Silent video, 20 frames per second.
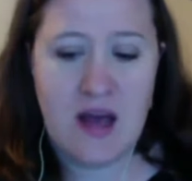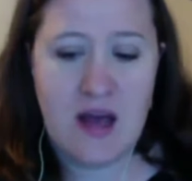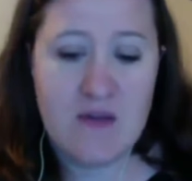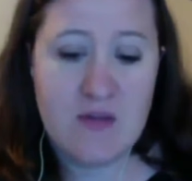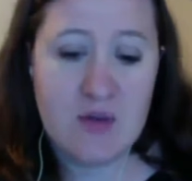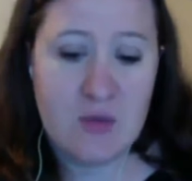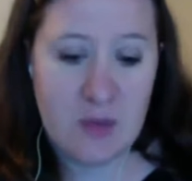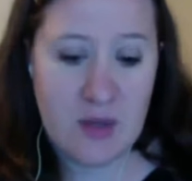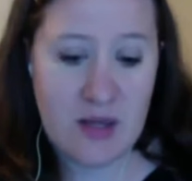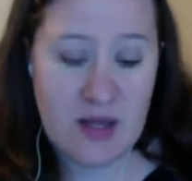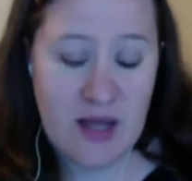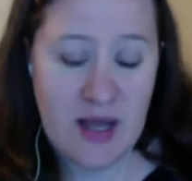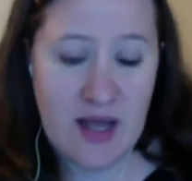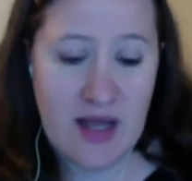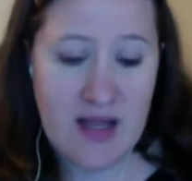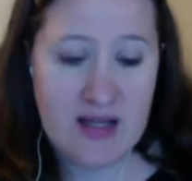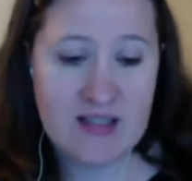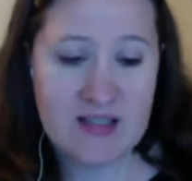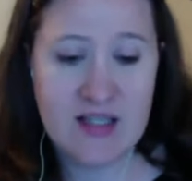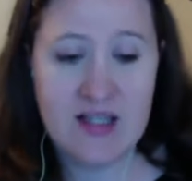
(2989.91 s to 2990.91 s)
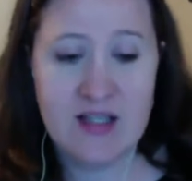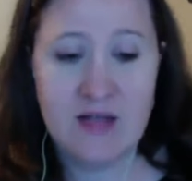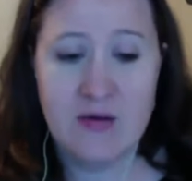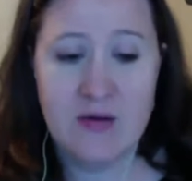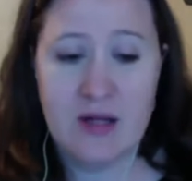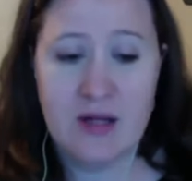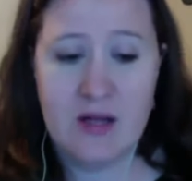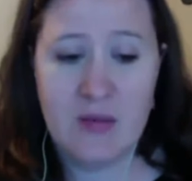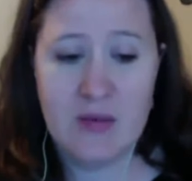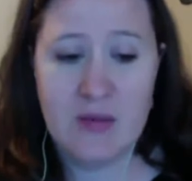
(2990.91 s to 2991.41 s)
Have you been hacked?
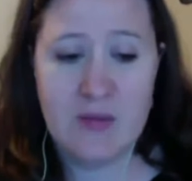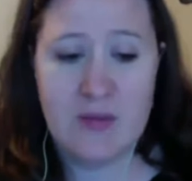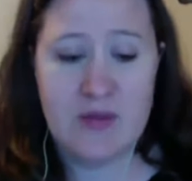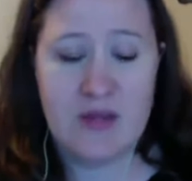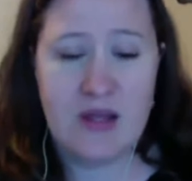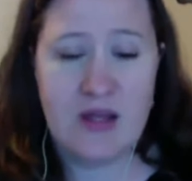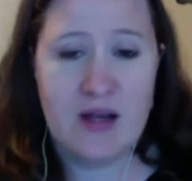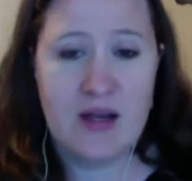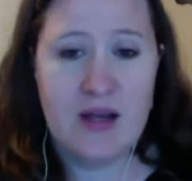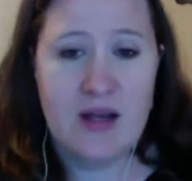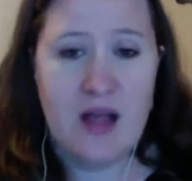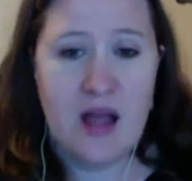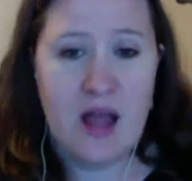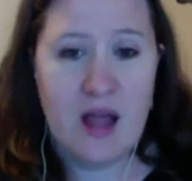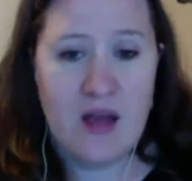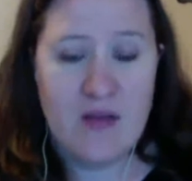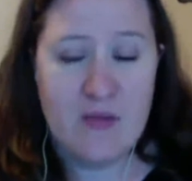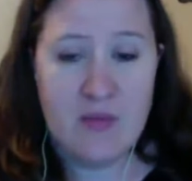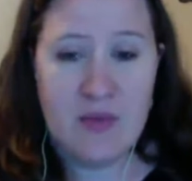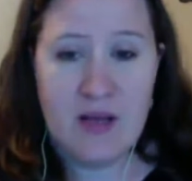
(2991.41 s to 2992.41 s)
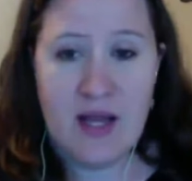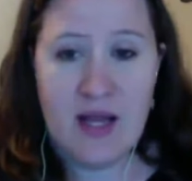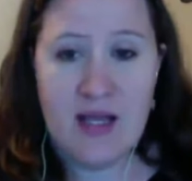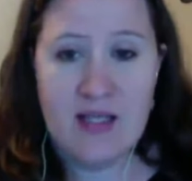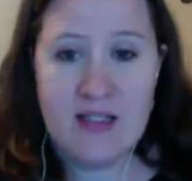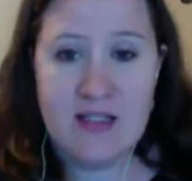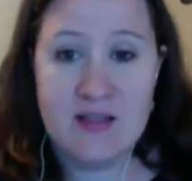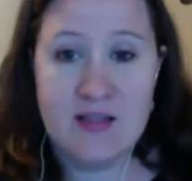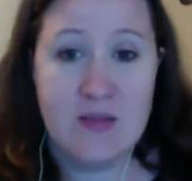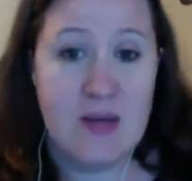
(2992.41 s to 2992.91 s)
I know a lot of people that have
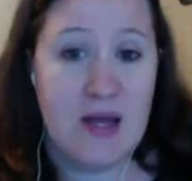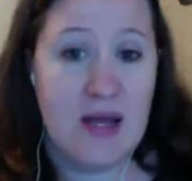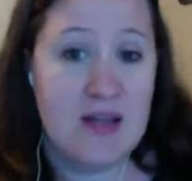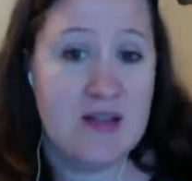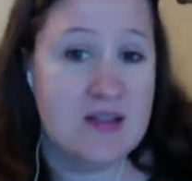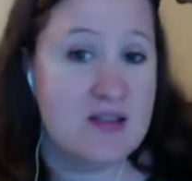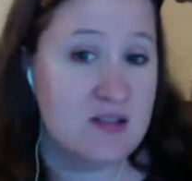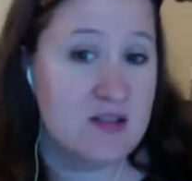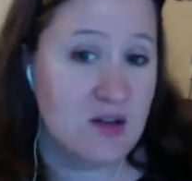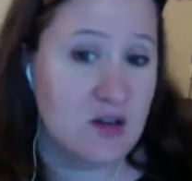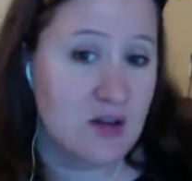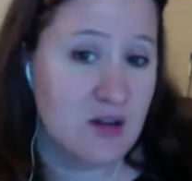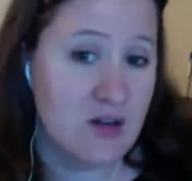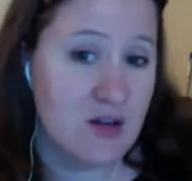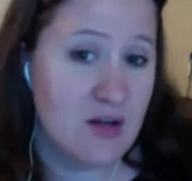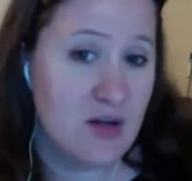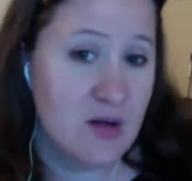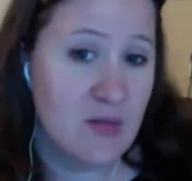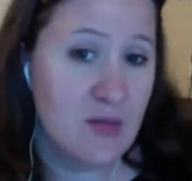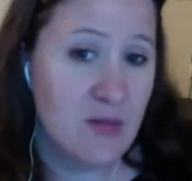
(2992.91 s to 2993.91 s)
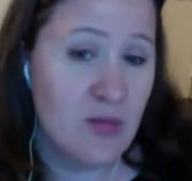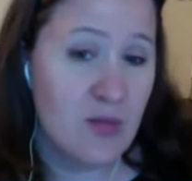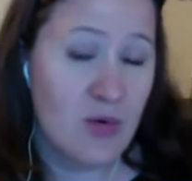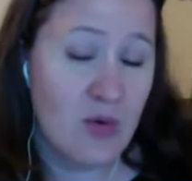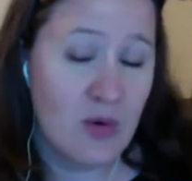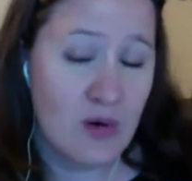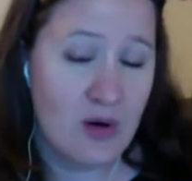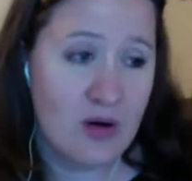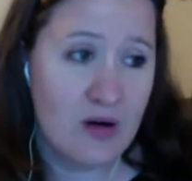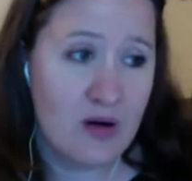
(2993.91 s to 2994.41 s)
been hacked in the past are
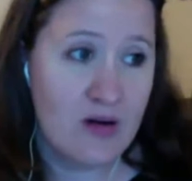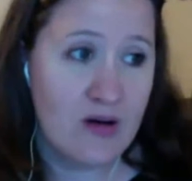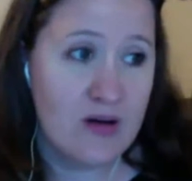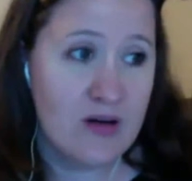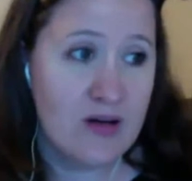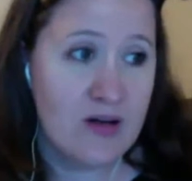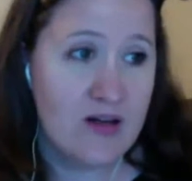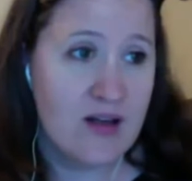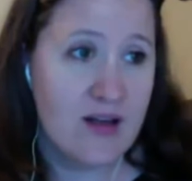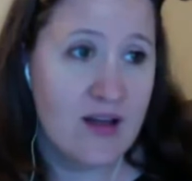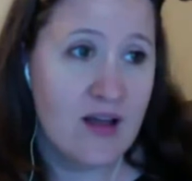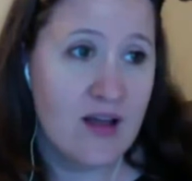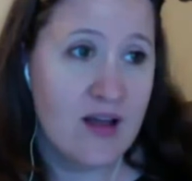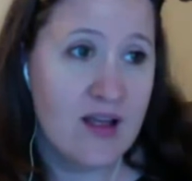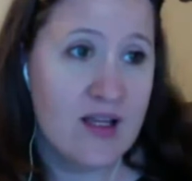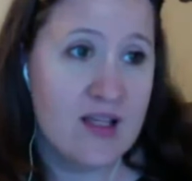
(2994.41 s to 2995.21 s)
more